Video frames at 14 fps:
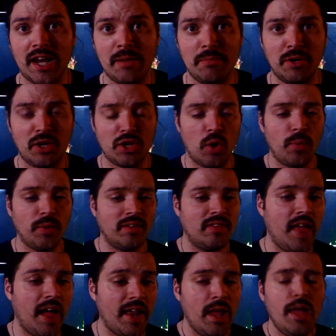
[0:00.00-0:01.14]
And I'm going to go into
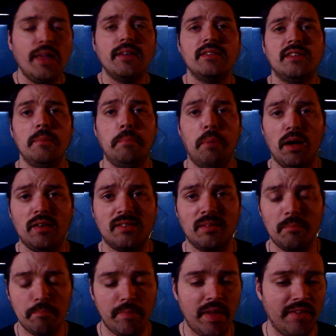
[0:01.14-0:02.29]
that, debunk
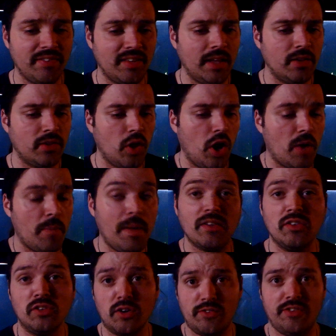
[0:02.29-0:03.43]
some myths, and talk
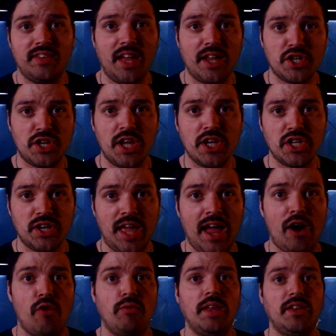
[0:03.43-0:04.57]
about surface agitation,
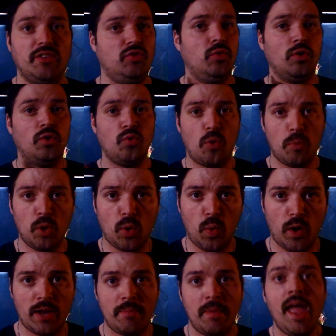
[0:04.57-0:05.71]
how it relates to a normal
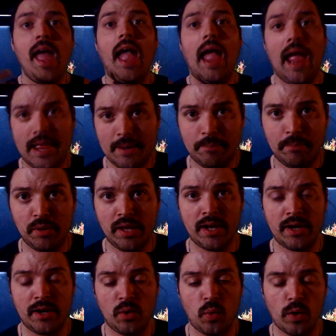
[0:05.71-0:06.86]
aquarium and a
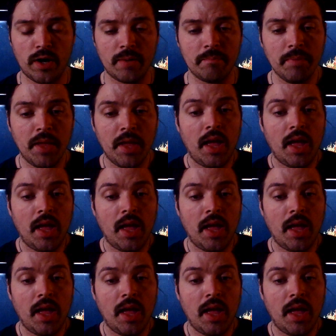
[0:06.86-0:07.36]
planted aquarium.